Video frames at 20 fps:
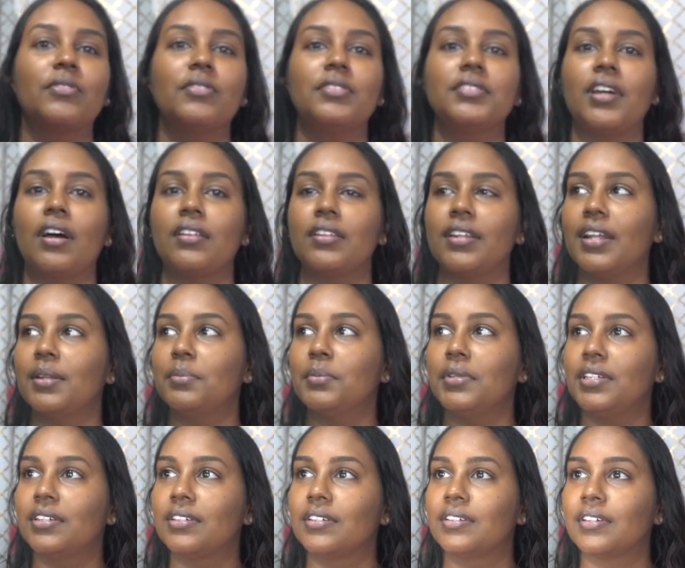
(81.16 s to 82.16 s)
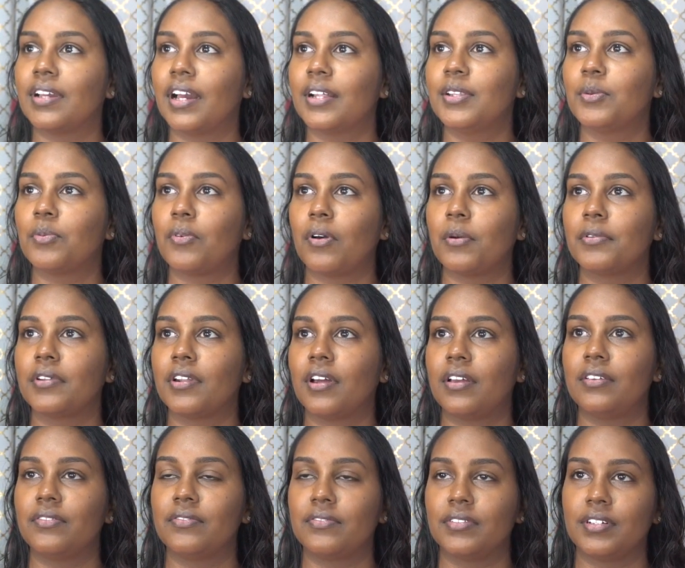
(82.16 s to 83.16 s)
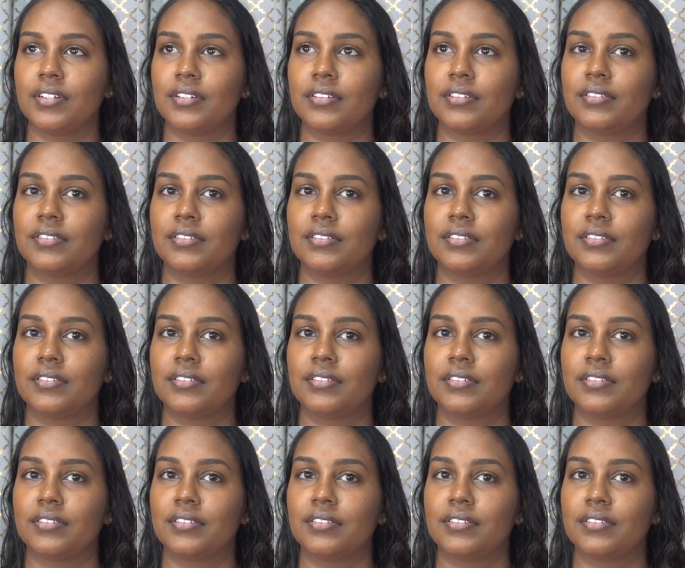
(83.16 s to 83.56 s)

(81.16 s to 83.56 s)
know you're taller than me and you're probably not even there.